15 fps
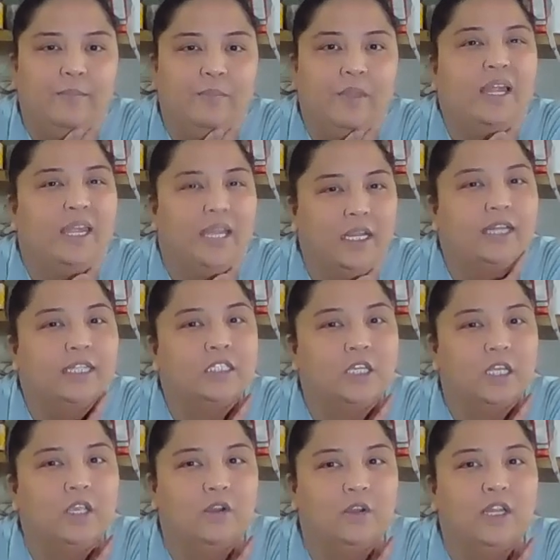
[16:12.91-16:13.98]
Again, it's
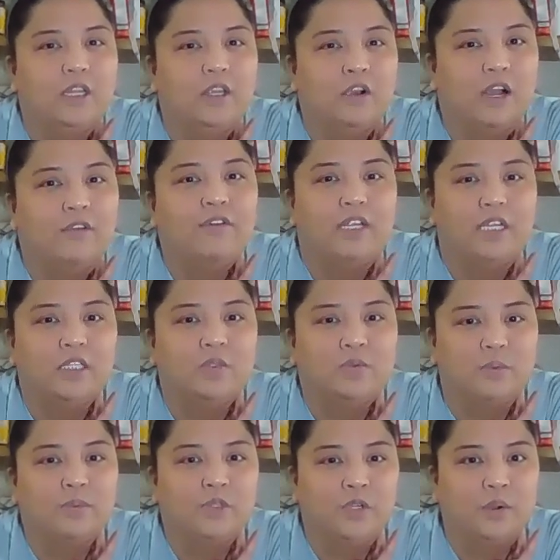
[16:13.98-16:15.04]
your oven is
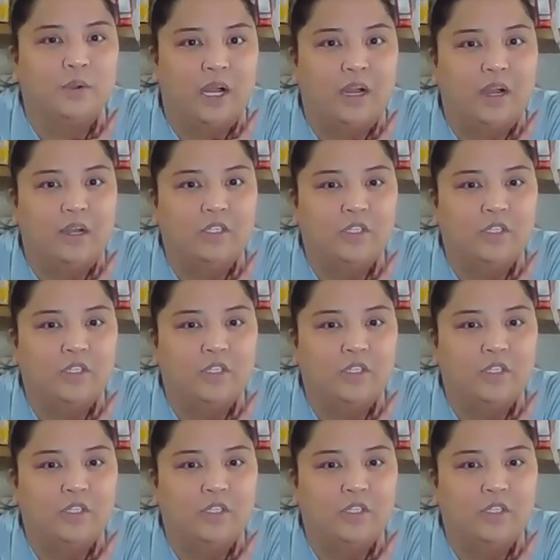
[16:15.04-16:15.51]
too hot.